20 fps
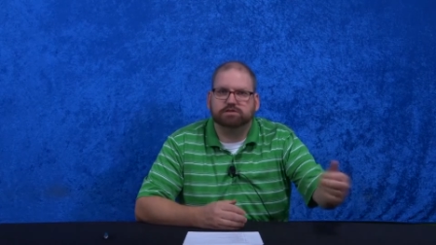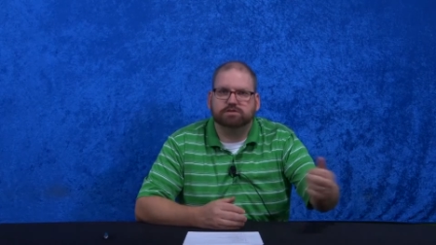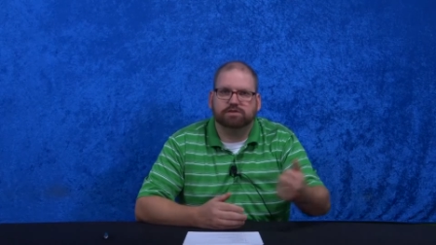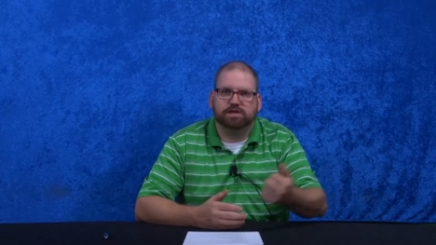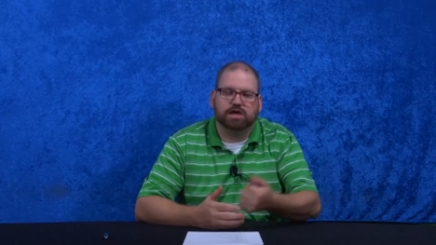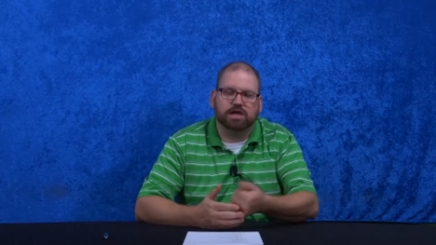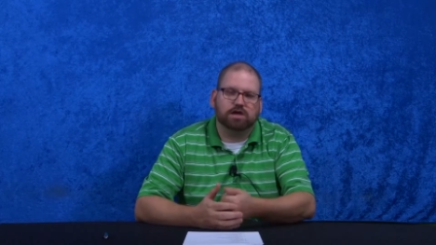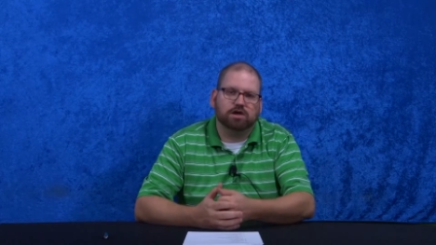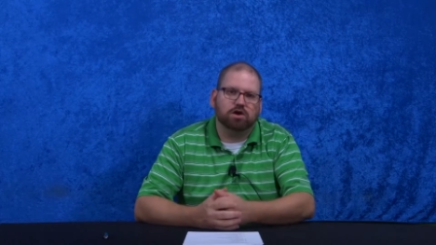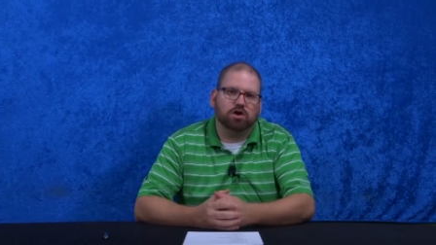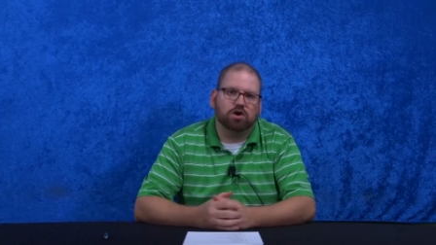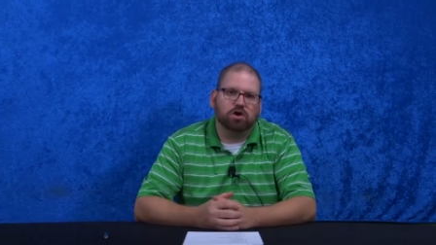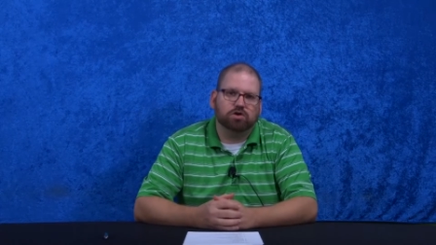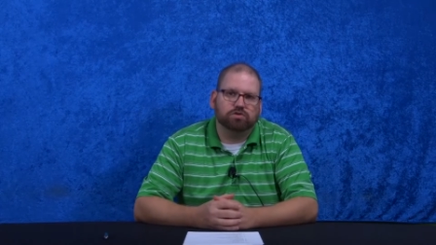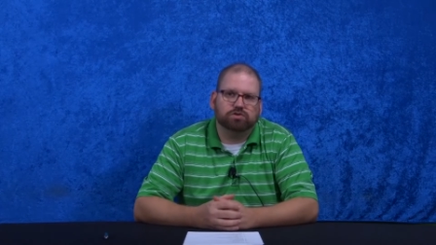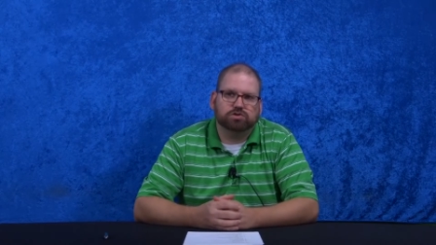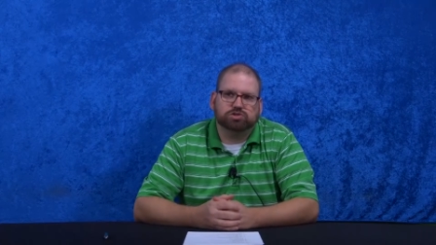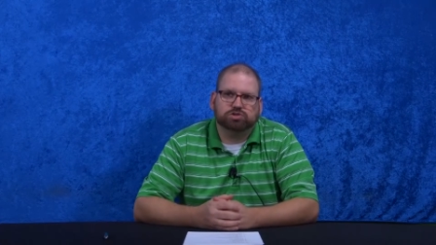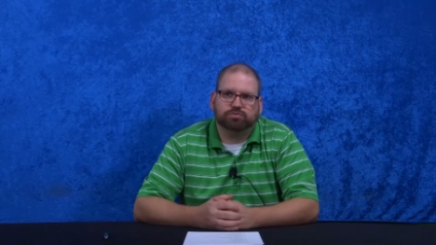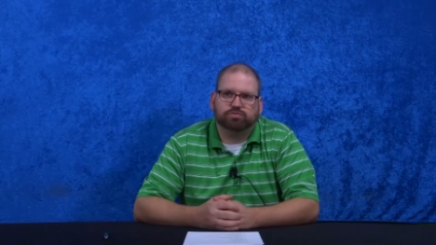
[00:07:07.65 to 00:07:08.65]
They are
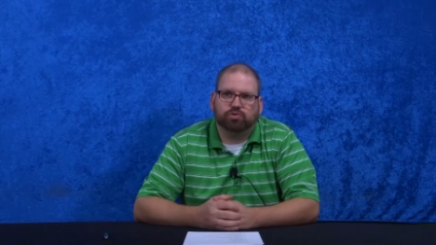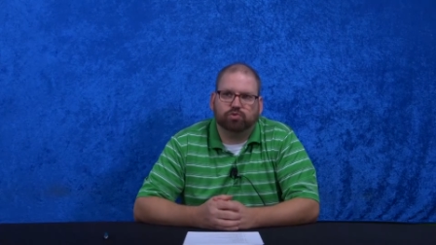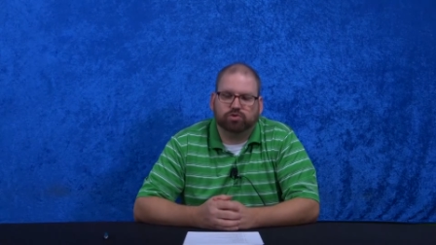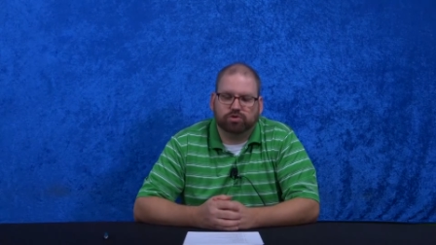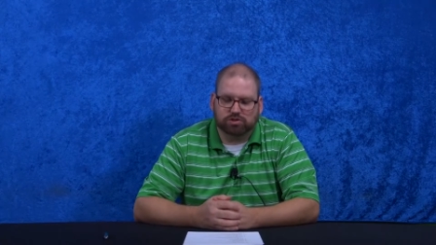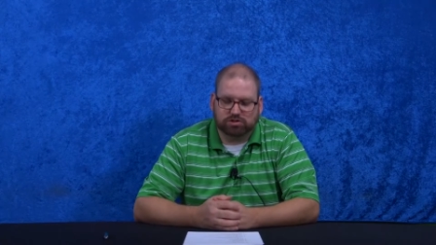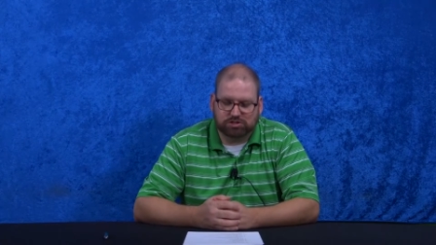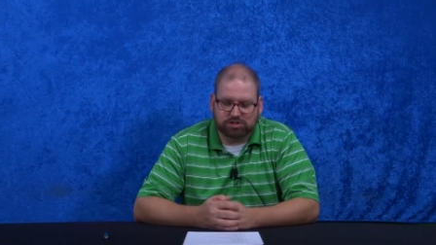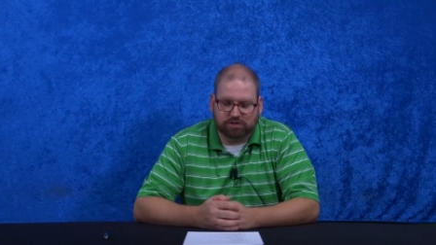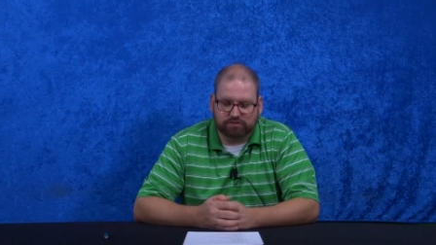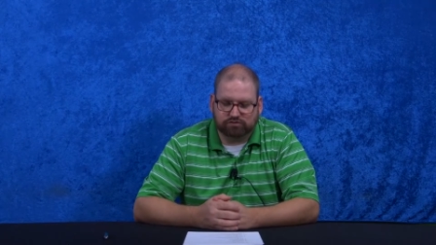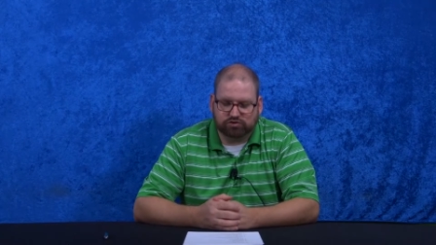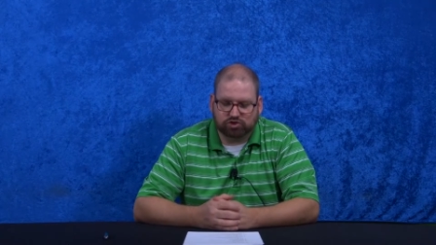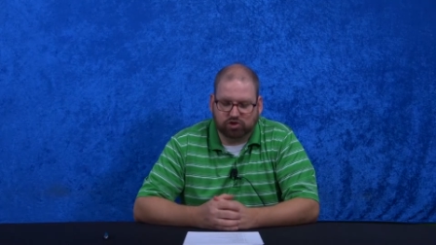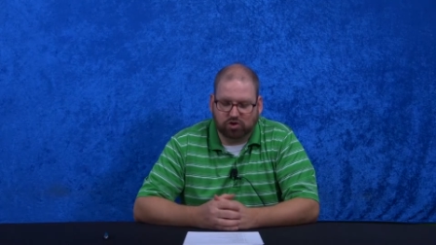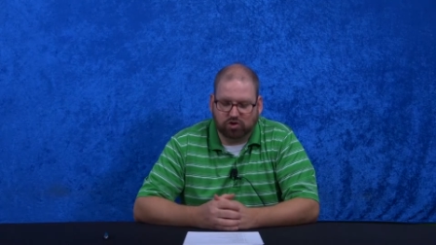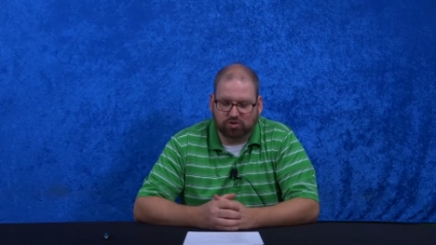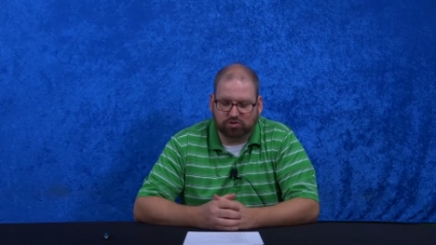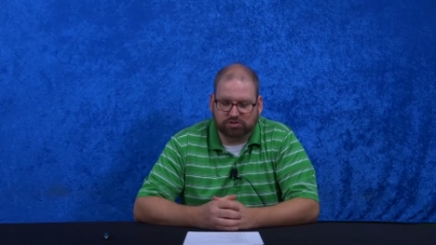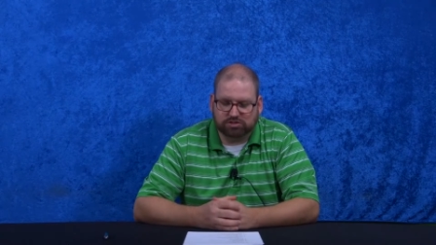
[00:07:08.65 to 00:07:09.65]
the supporters of
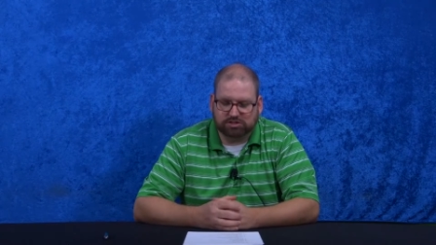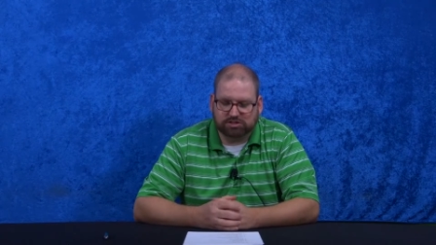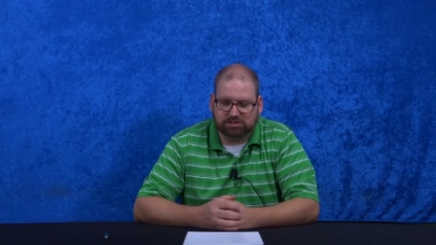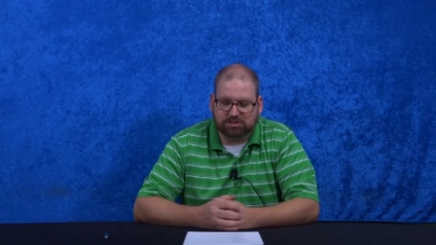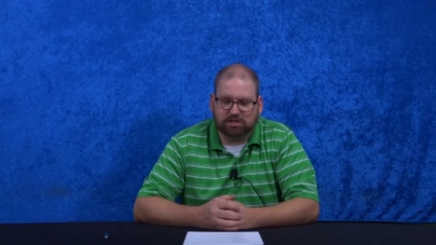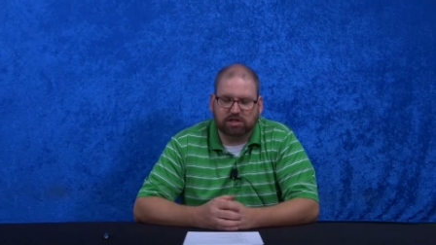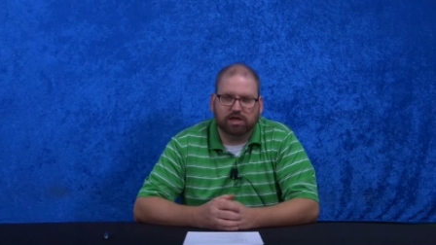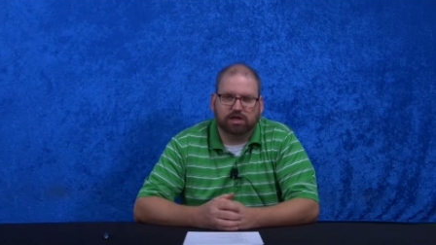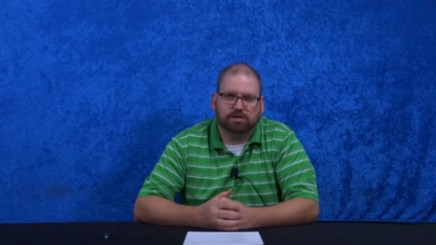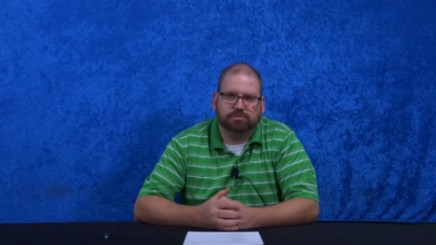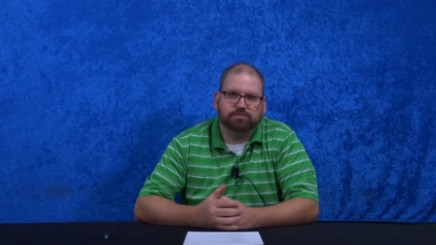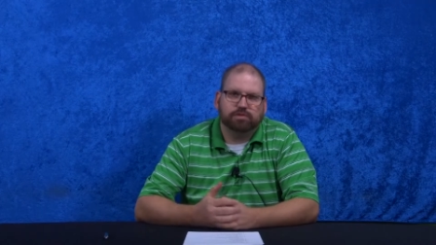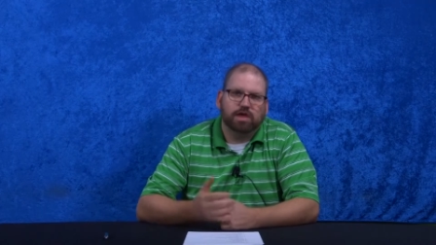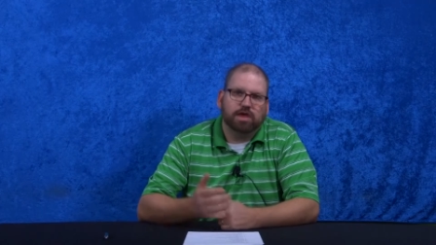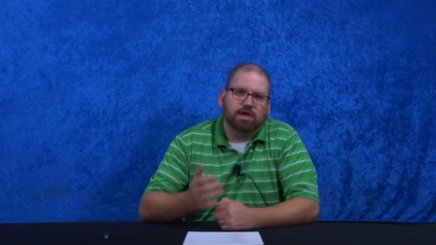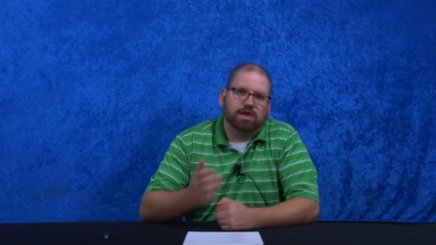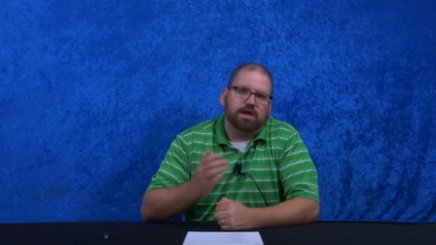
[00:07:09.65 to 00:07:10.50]
Charles's claim.